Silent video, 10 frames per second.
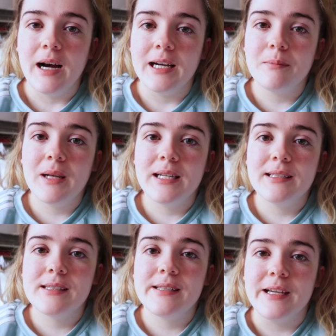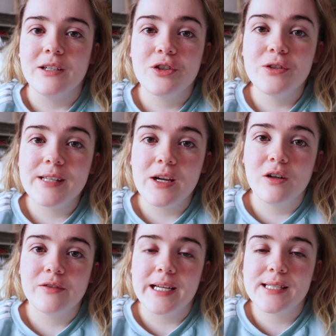I am planning to take Tuesday
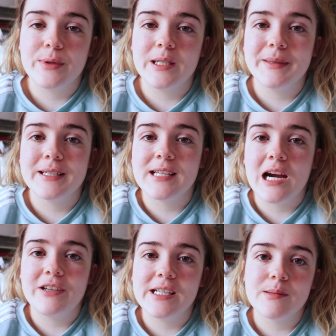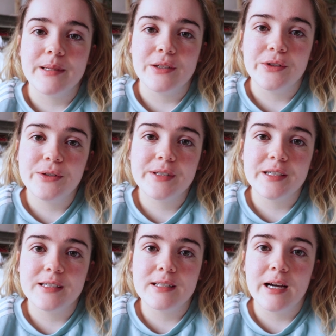off next week because Ari is being
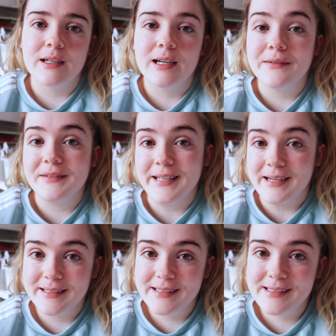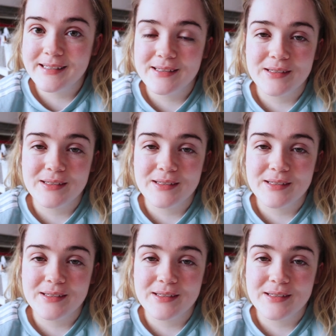neutered and I have the dentist.